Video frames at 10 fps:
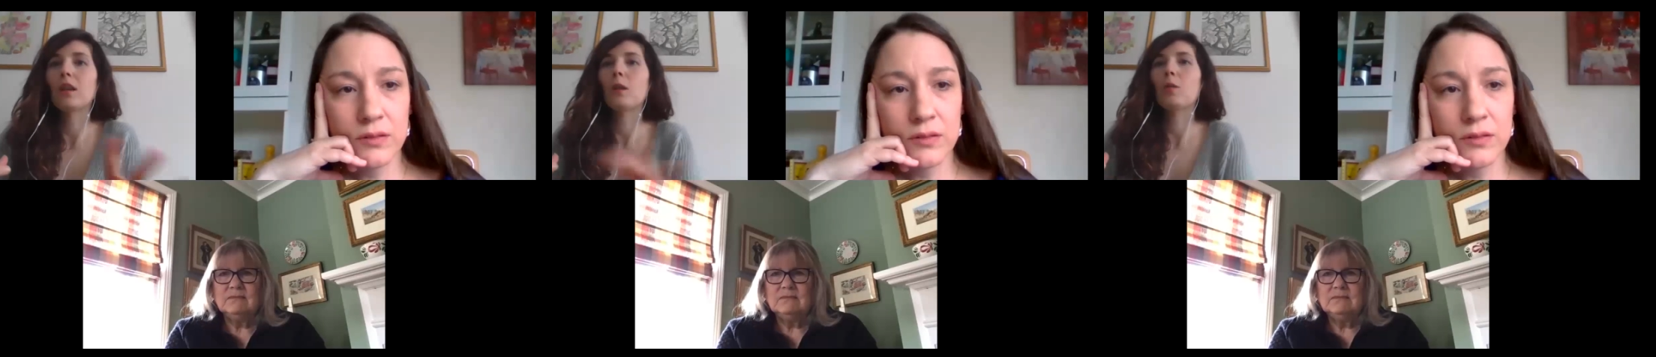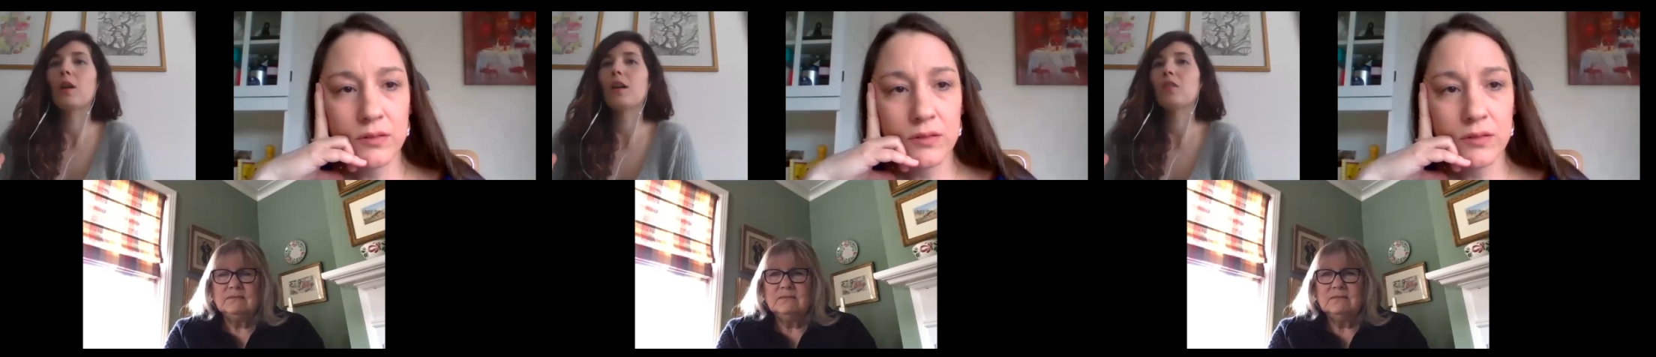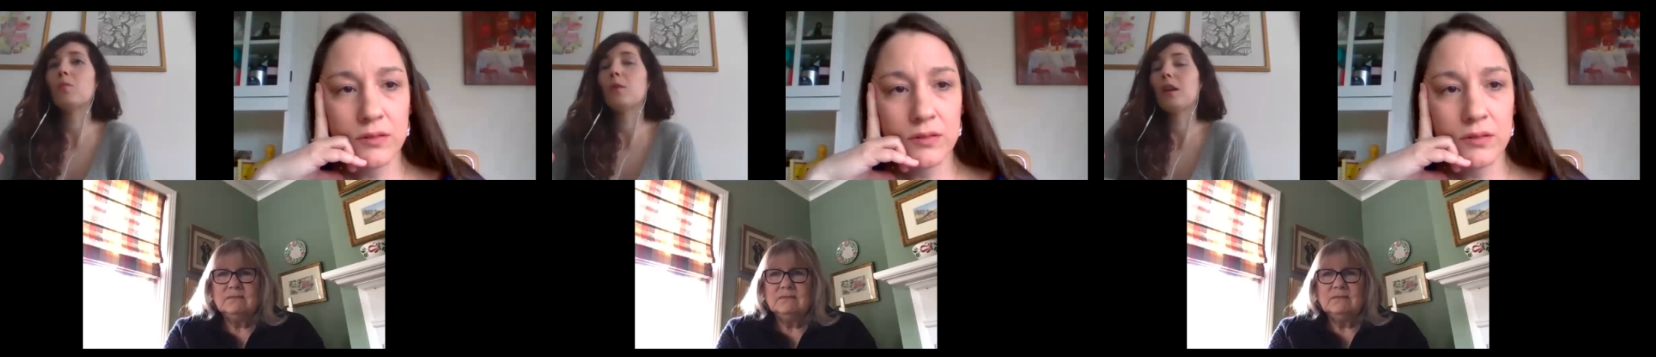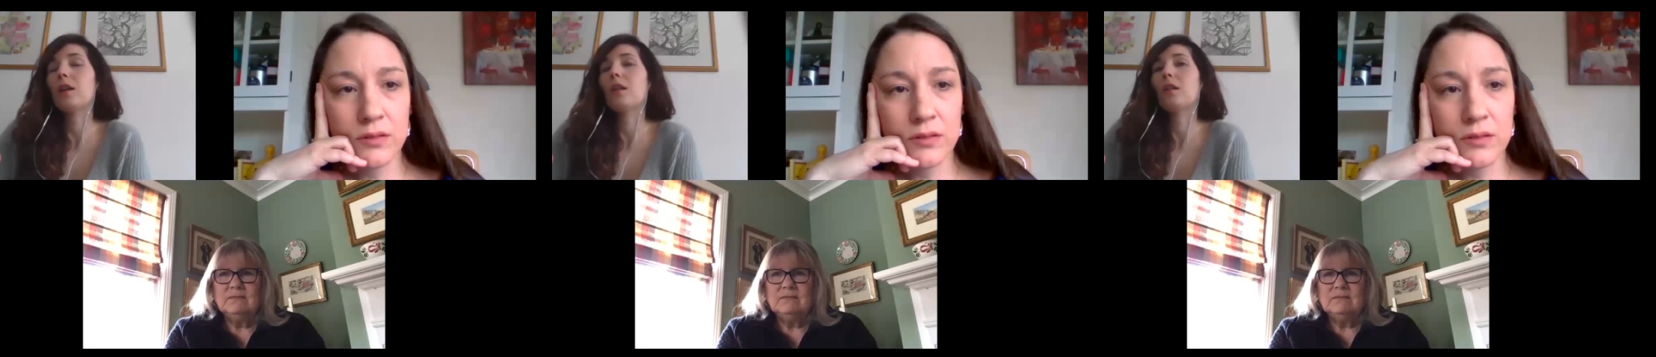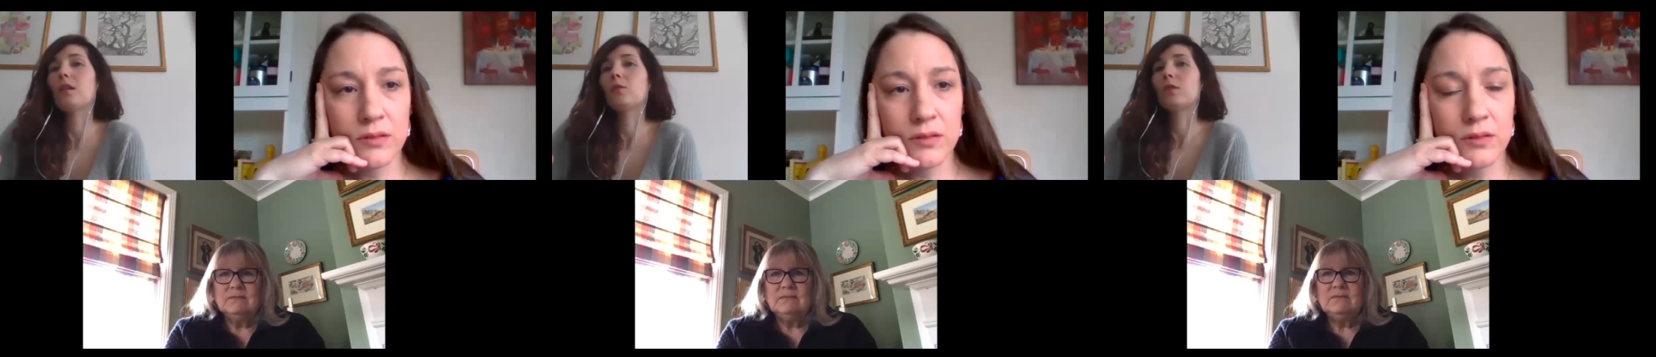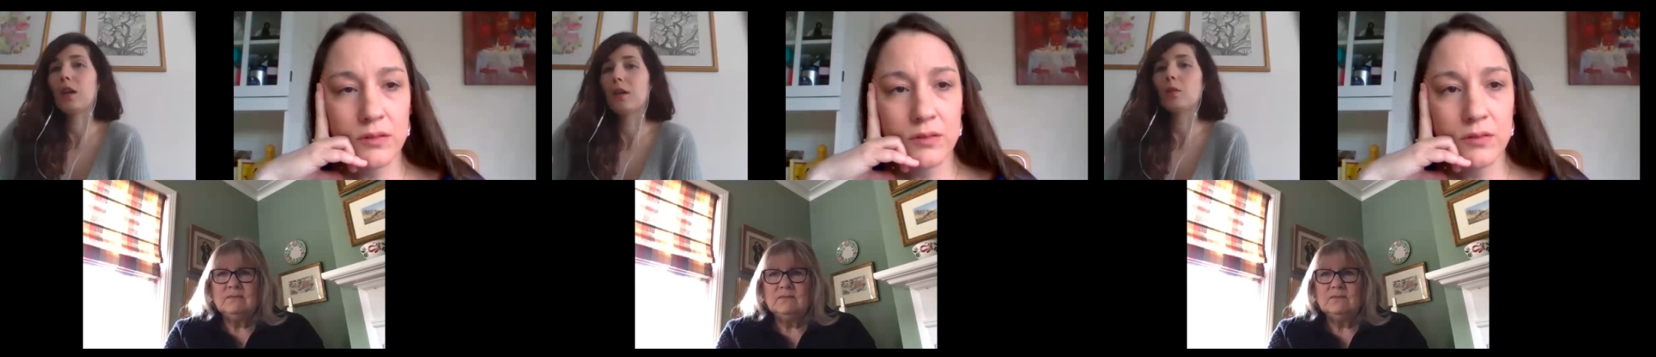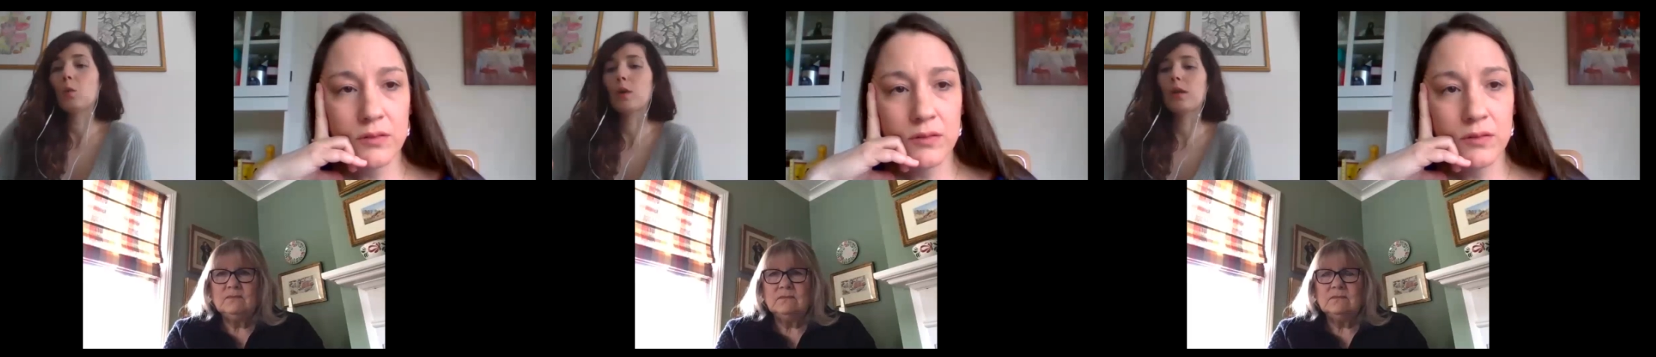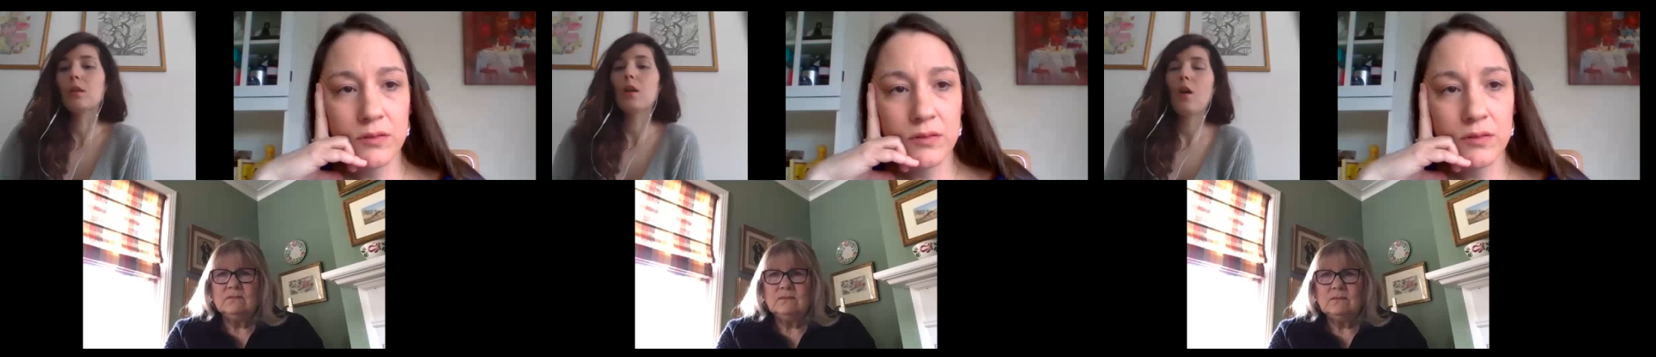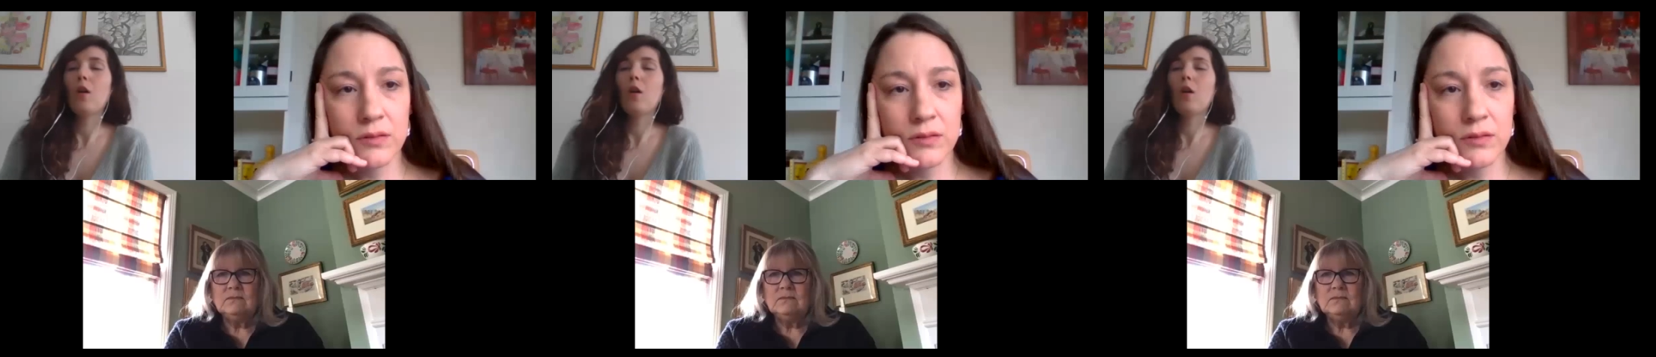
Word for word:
Speaker 1: It would either be a notarial will